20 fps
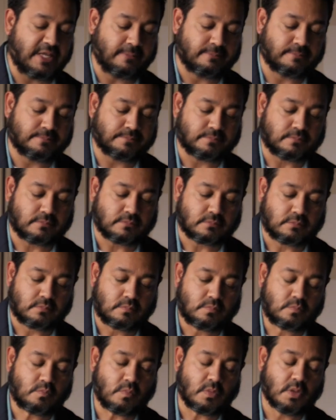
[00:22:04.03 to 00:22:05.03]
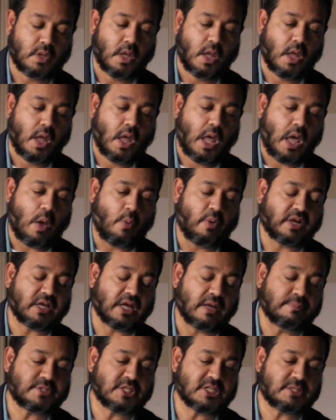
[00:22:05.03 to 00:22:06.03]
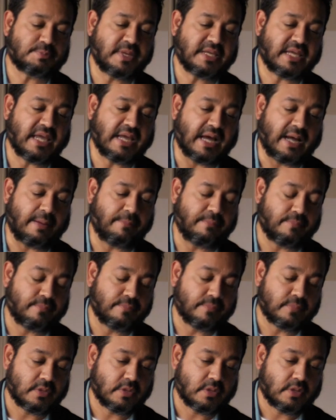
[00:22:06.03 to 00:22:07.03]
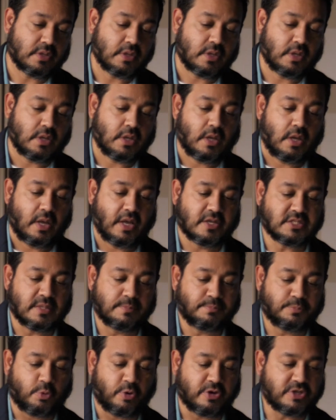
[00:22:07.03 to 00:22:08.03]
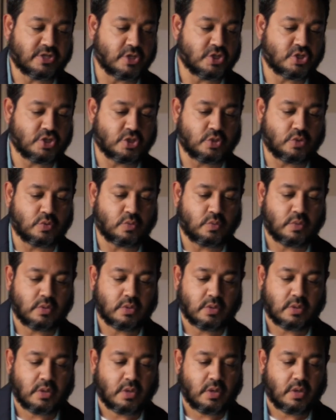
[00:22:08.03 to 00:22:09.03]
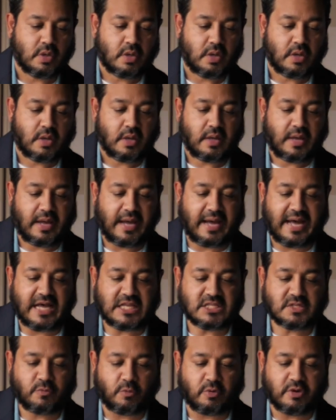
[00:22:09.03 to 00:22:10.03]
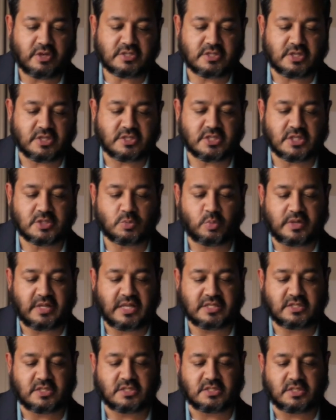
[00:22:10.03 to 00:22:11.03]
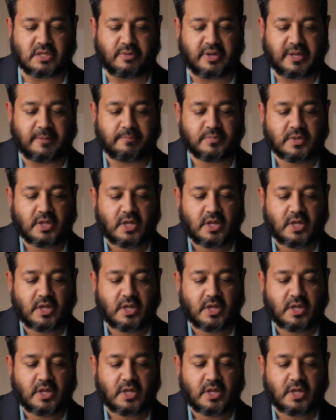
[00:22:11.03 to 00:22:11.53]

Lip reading: And when it comes to speaking up, it's important to ask for assistance when necessary.